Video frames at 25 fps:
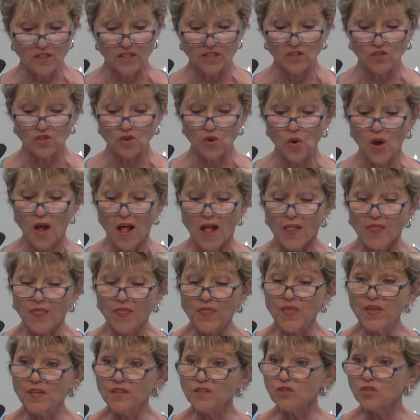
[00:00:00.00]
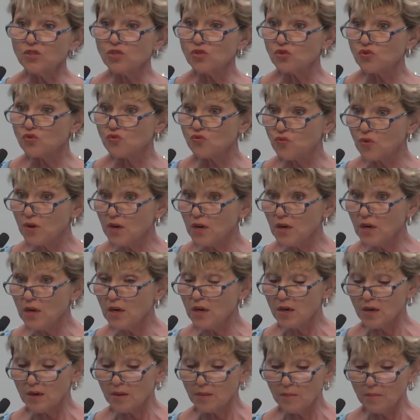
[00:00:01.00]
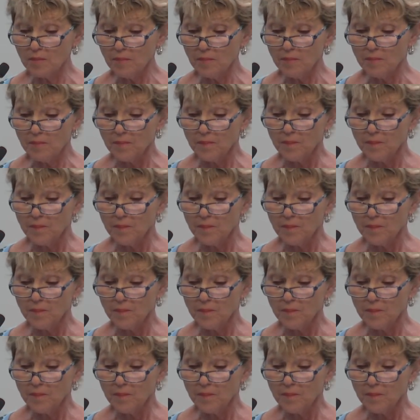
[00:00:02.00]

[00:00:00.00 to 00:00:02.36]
And so, this dream